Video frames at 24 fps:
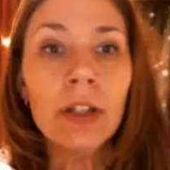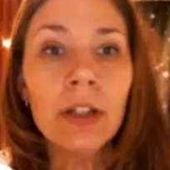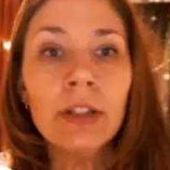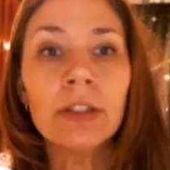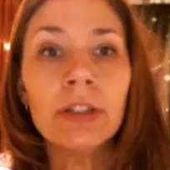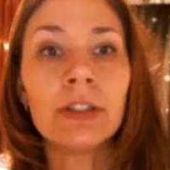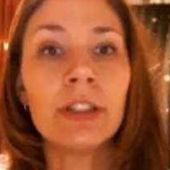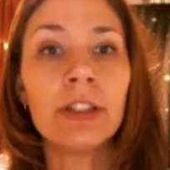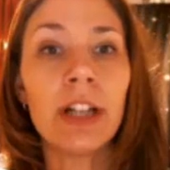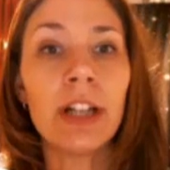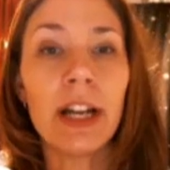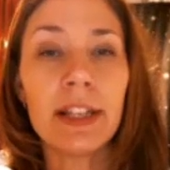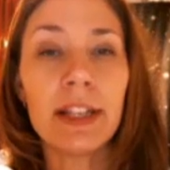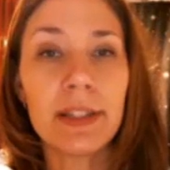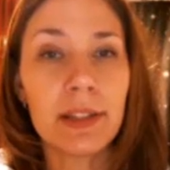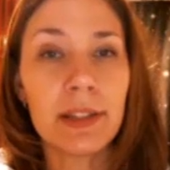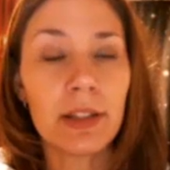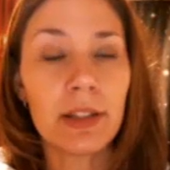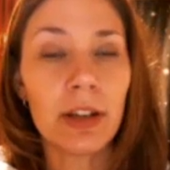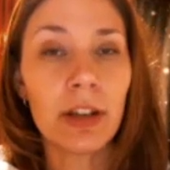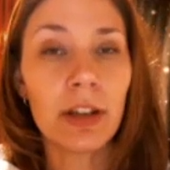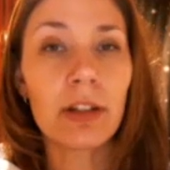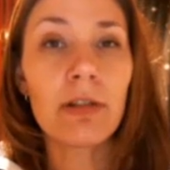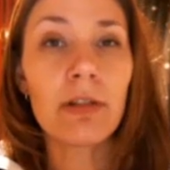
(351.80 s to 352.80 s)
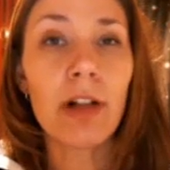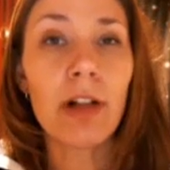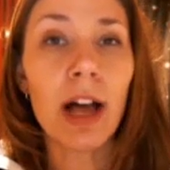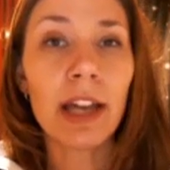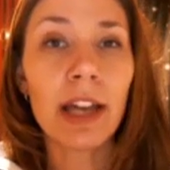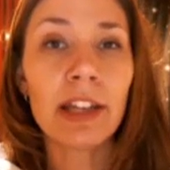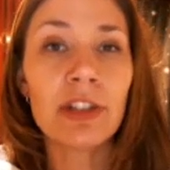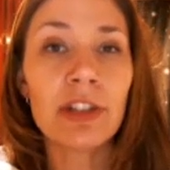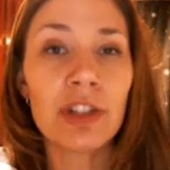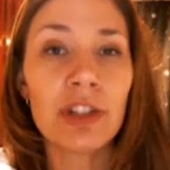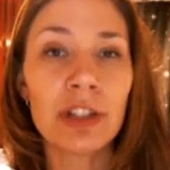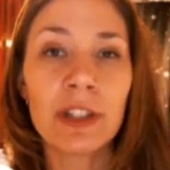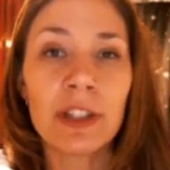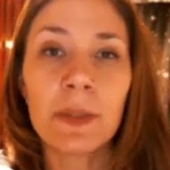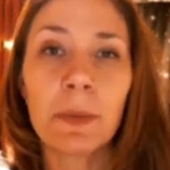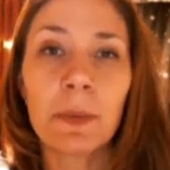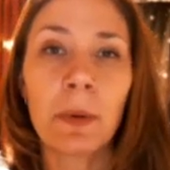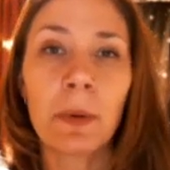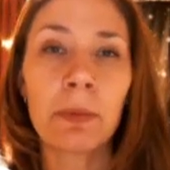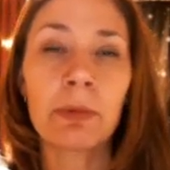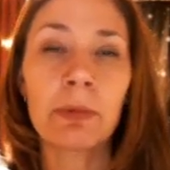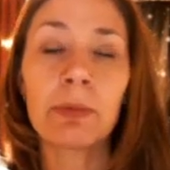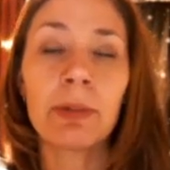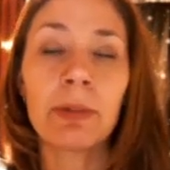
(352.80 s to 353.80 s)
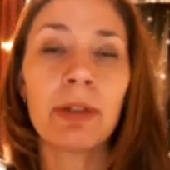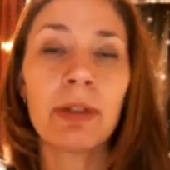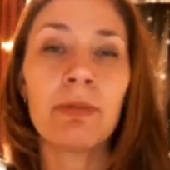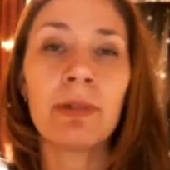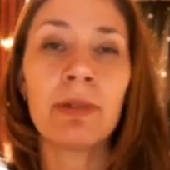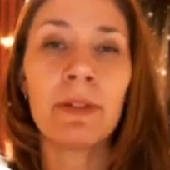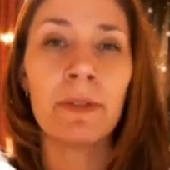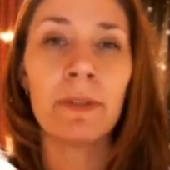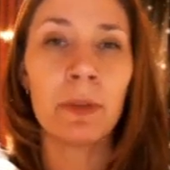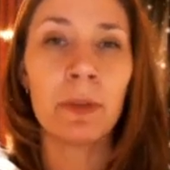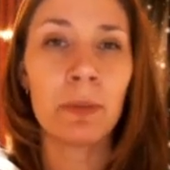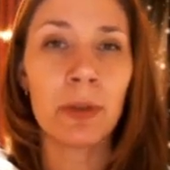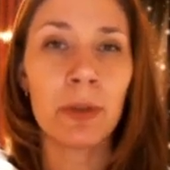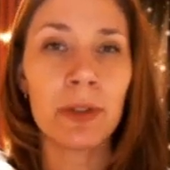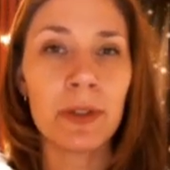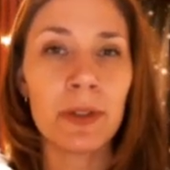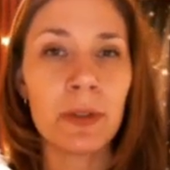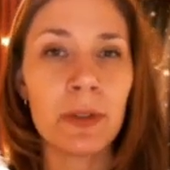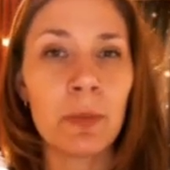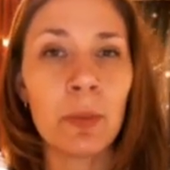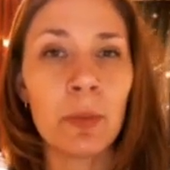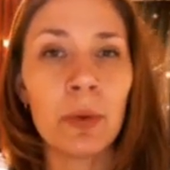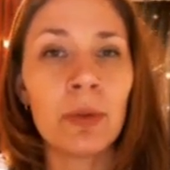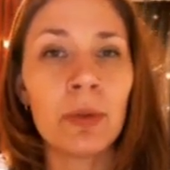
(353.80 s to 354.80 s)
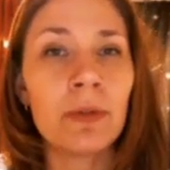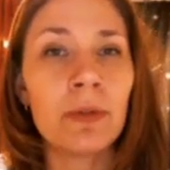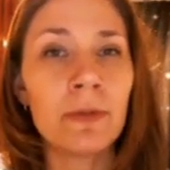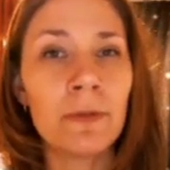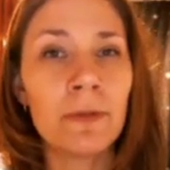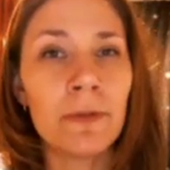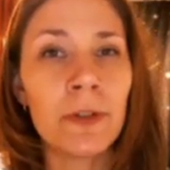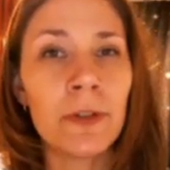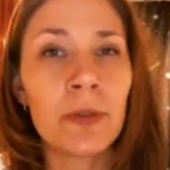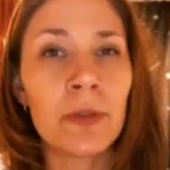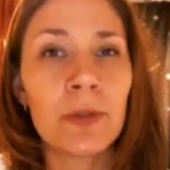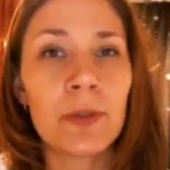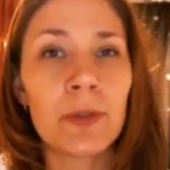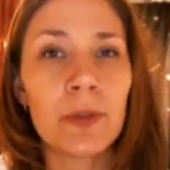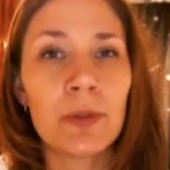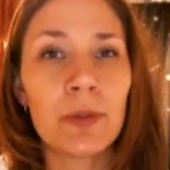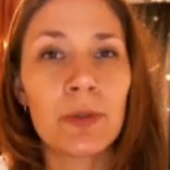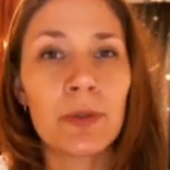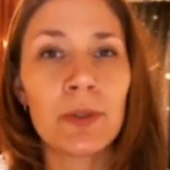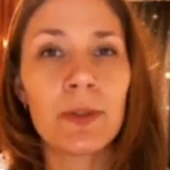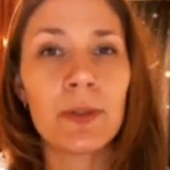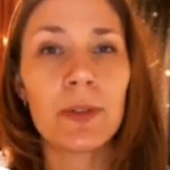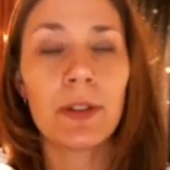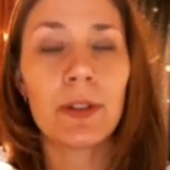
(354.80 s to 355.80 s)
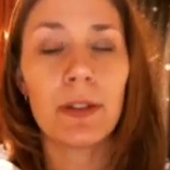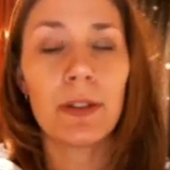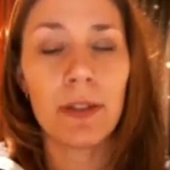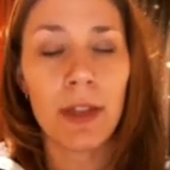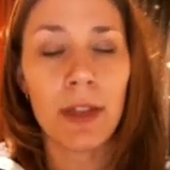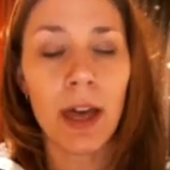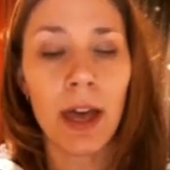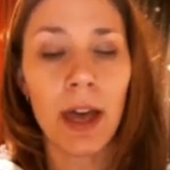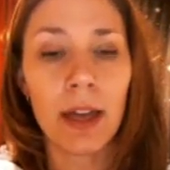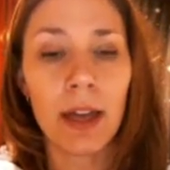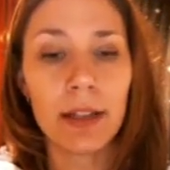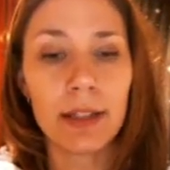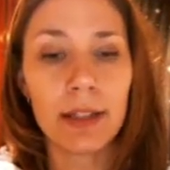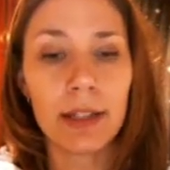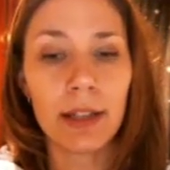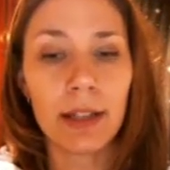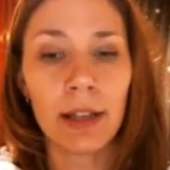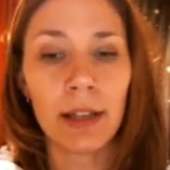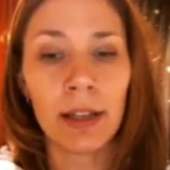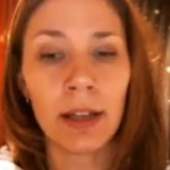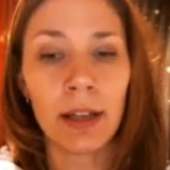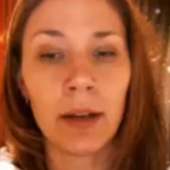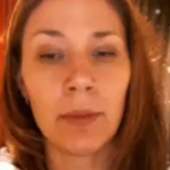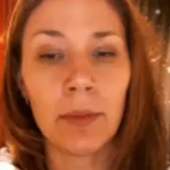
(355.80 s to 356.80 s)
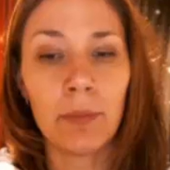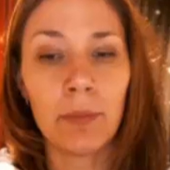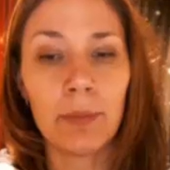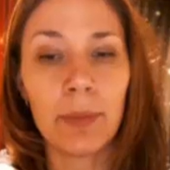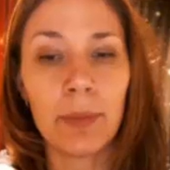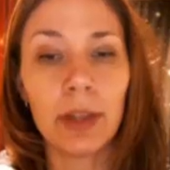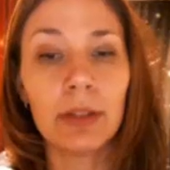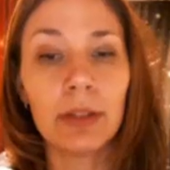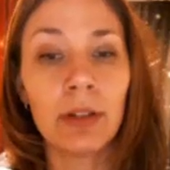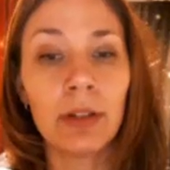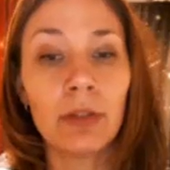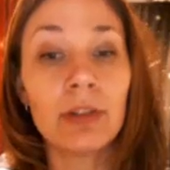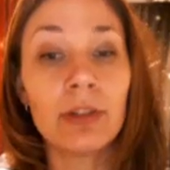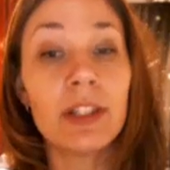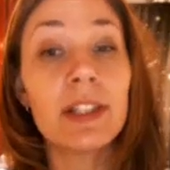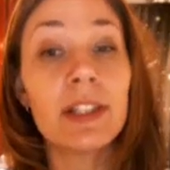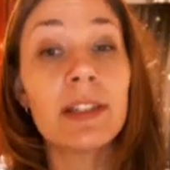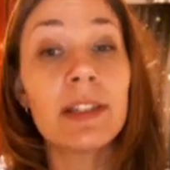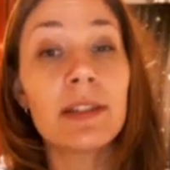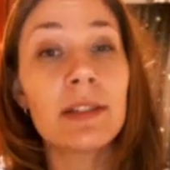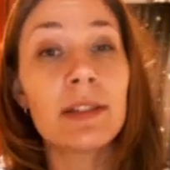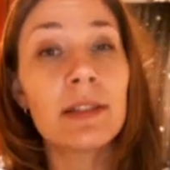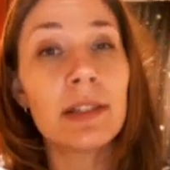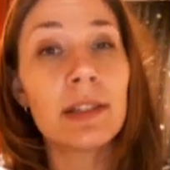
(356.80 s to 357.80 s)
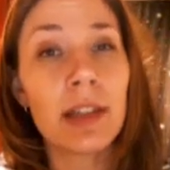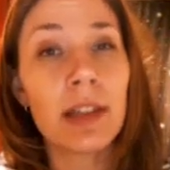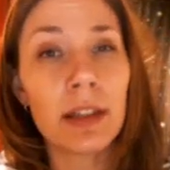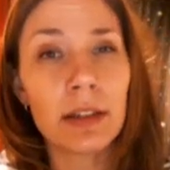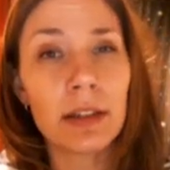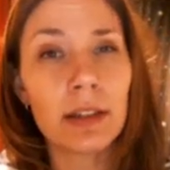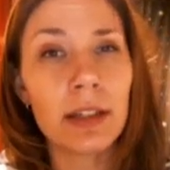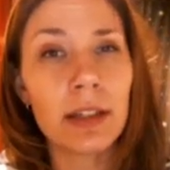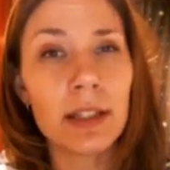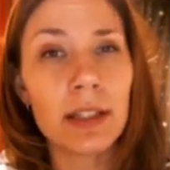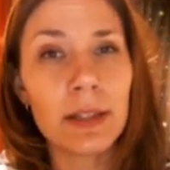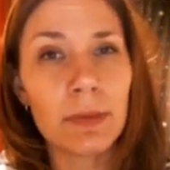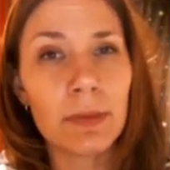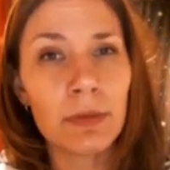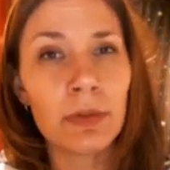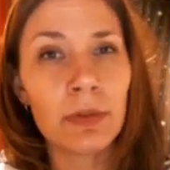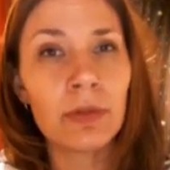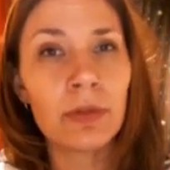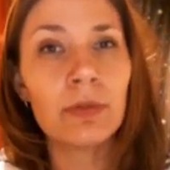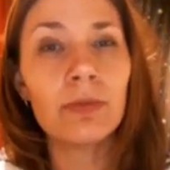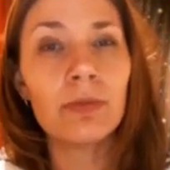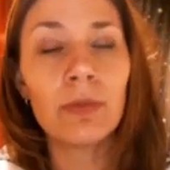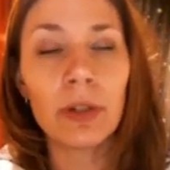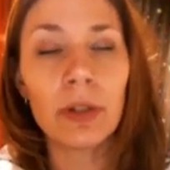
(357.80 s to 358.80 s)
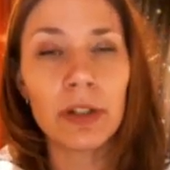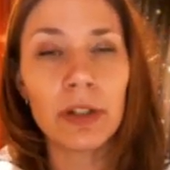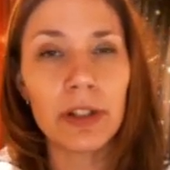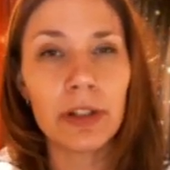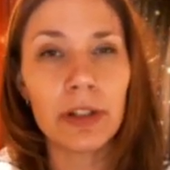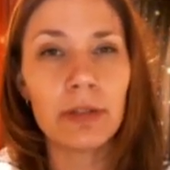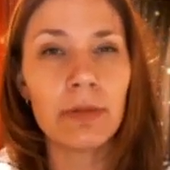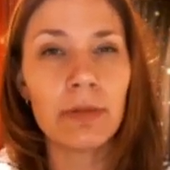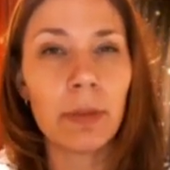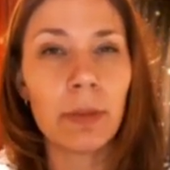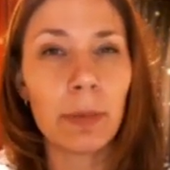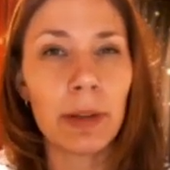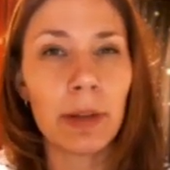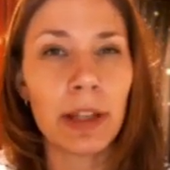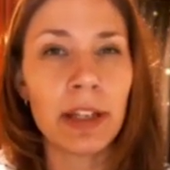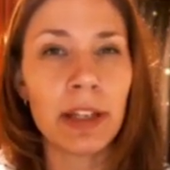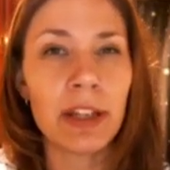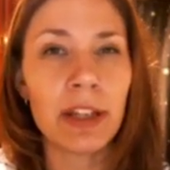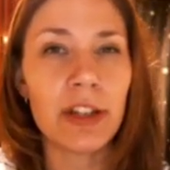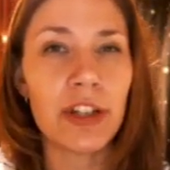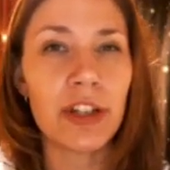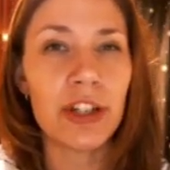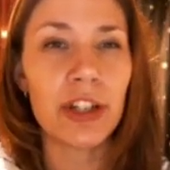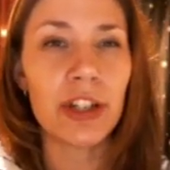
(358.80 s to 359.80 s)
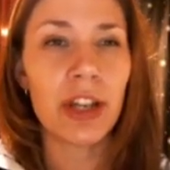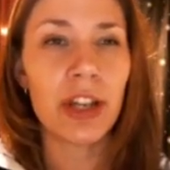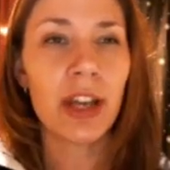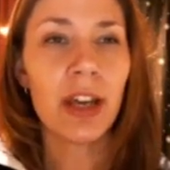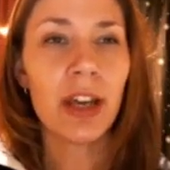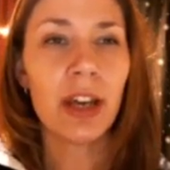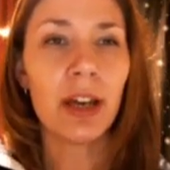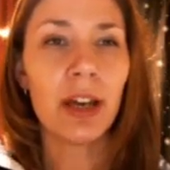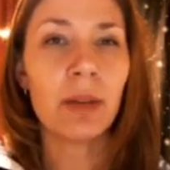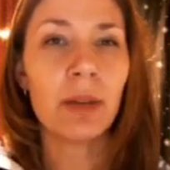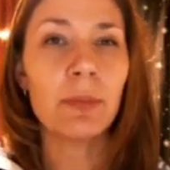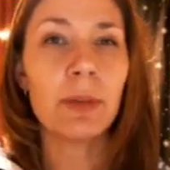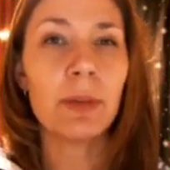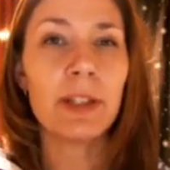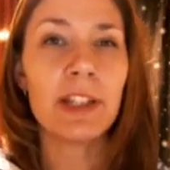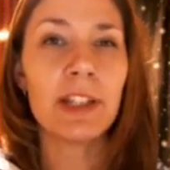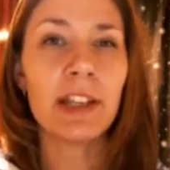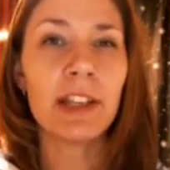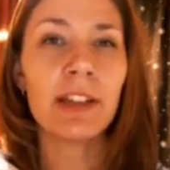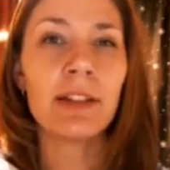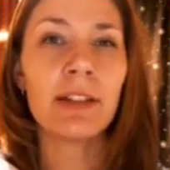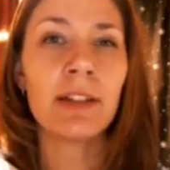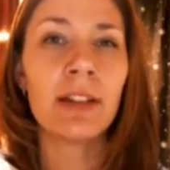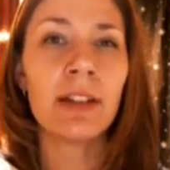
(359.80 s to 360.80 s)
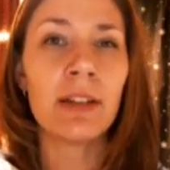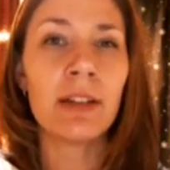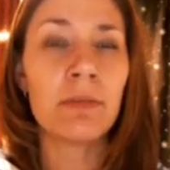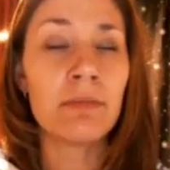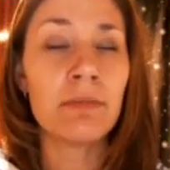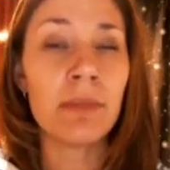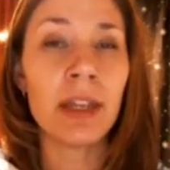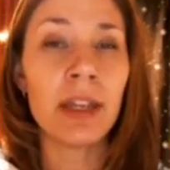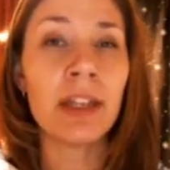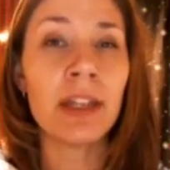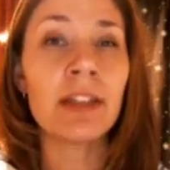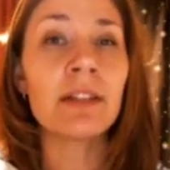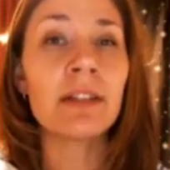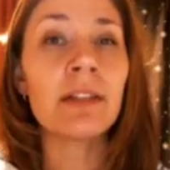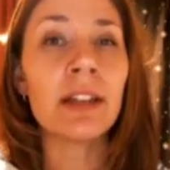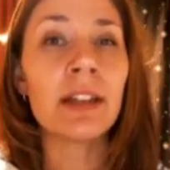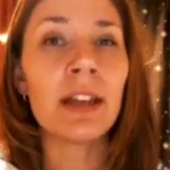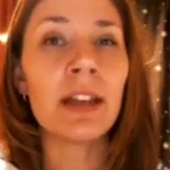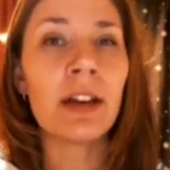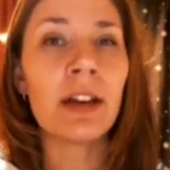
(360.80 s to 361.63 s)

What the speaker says: Alright, so glycogen is probably one of the most important fuel stores that long-distance athletes will want to replenish, particularly immediately